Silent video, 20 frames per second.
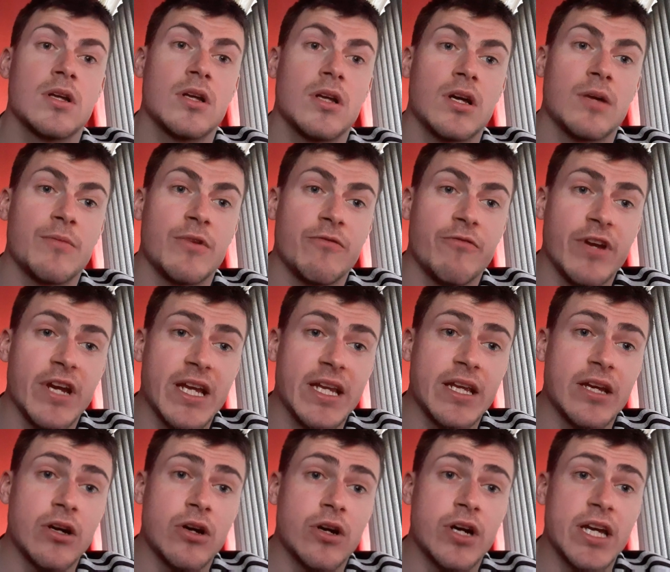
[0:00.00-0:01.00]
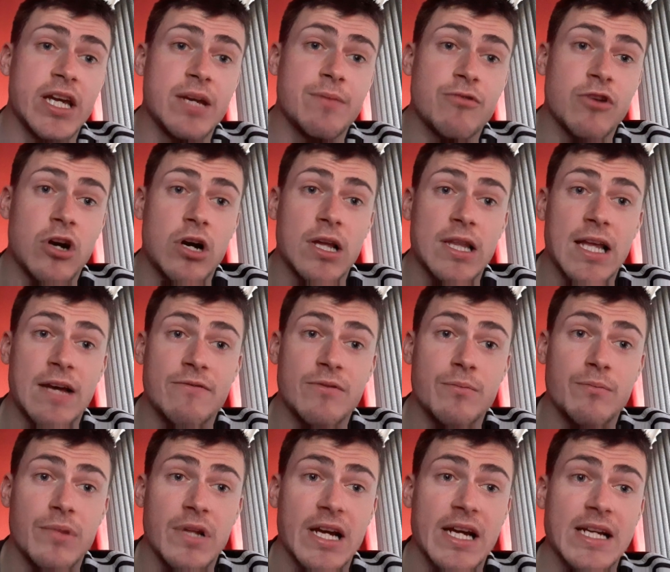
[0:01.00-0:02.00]
And Mourinho, he brought
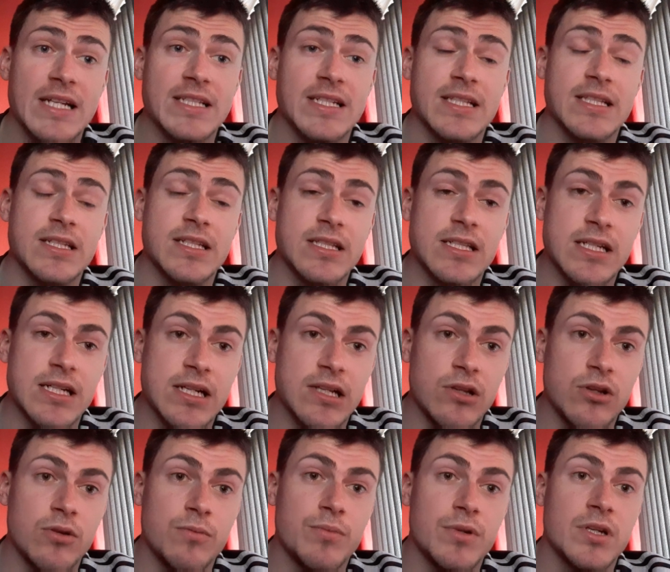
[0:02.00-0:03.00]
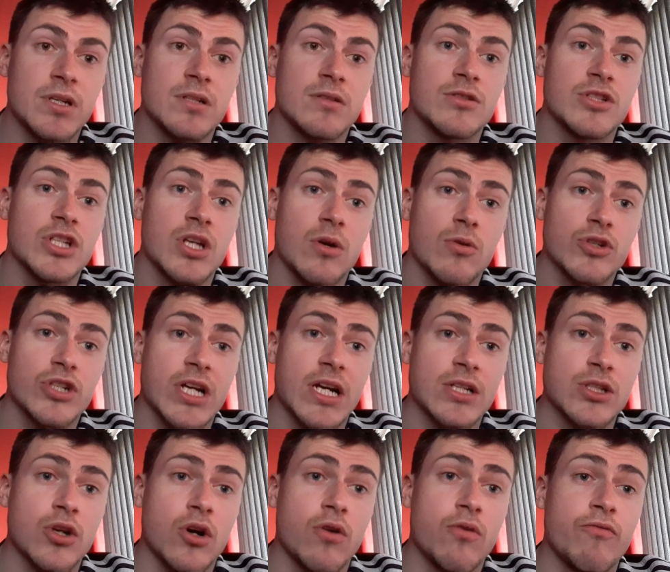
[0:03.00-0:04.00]
11 players into the club, and
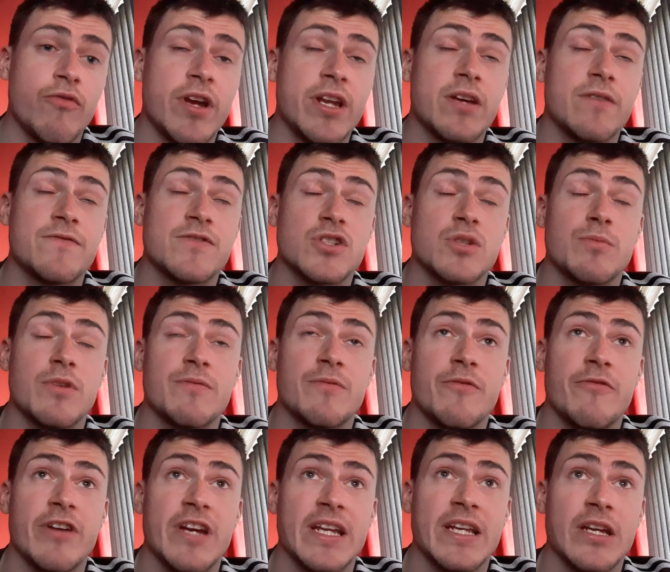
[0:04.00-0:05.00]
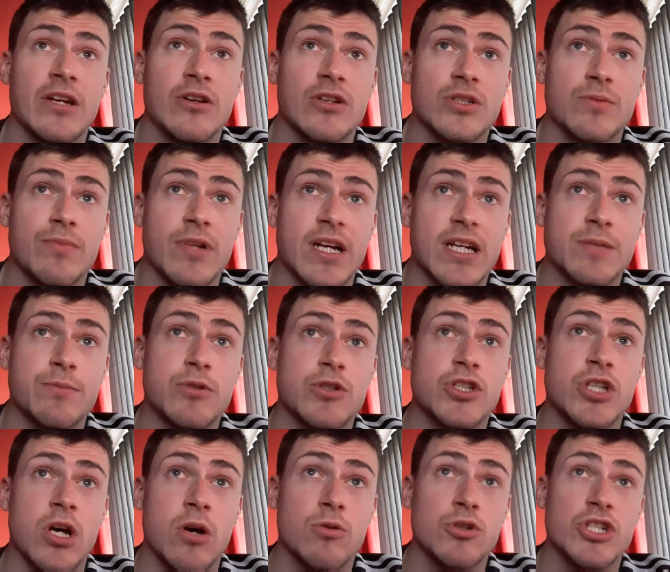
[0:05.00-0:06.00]
Solskjaer's got rid of some of Mourinho's players, but
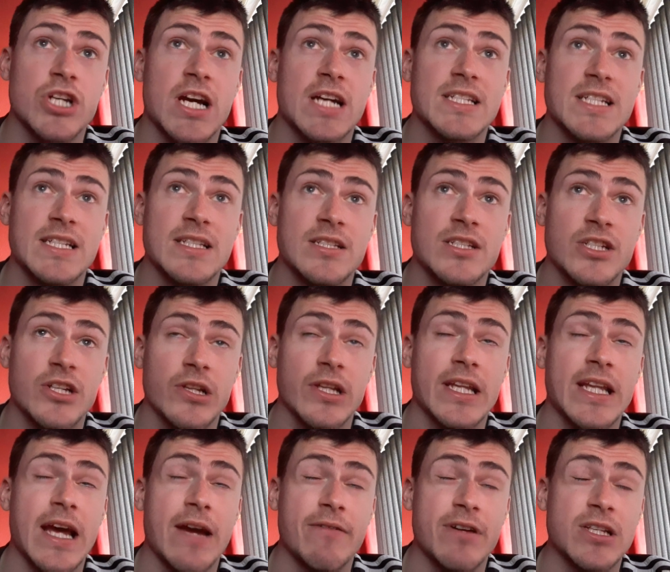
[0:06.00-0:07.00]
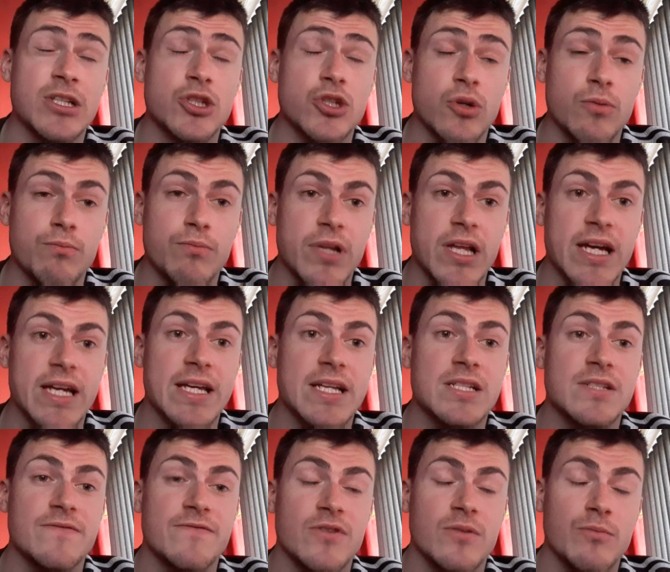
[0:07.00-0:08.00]
Solskjaer's in, still inheriting some
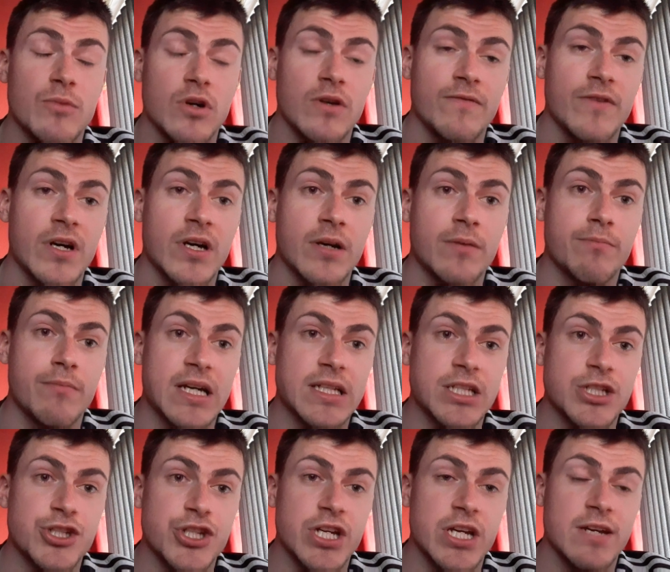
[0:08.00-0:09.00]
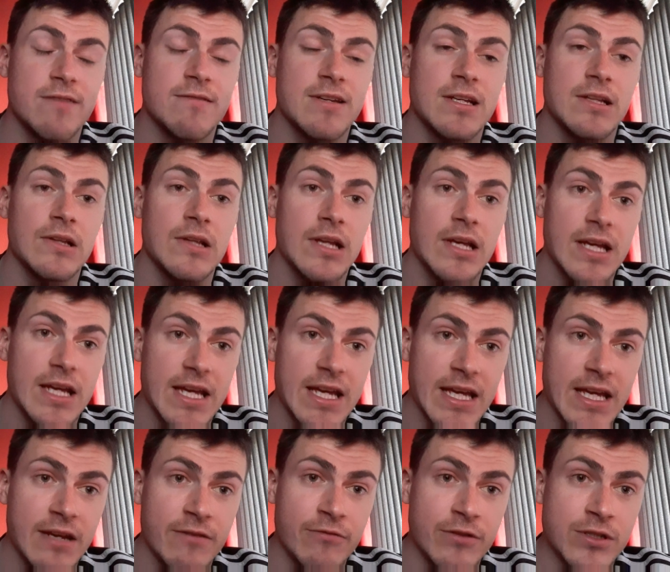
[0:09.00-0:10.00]
players from other managerial
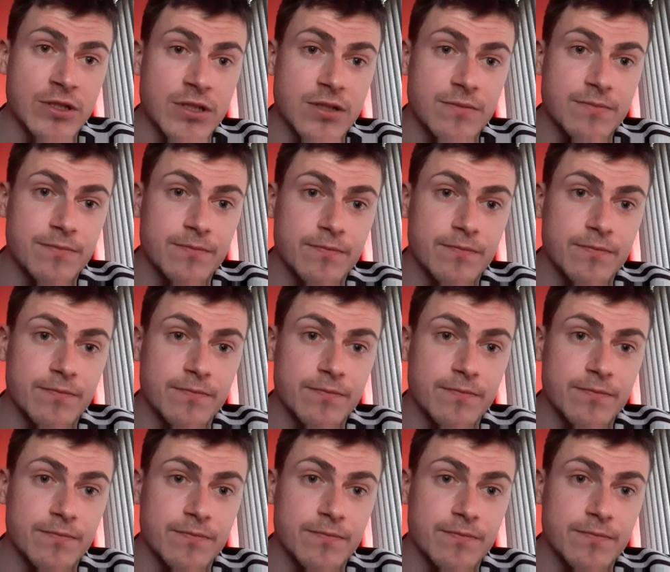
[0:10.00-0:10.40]
eras.